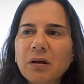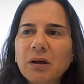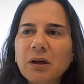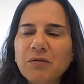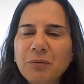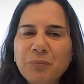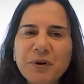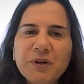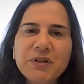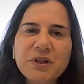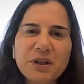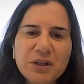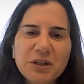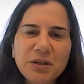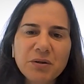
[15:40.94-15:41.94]
every
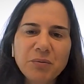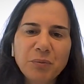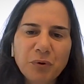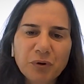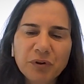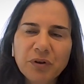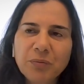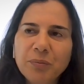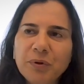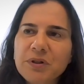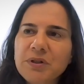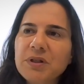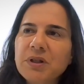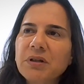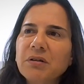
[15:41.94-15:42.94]
person is an important
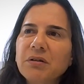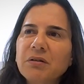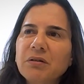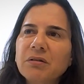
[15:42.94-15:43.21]
person,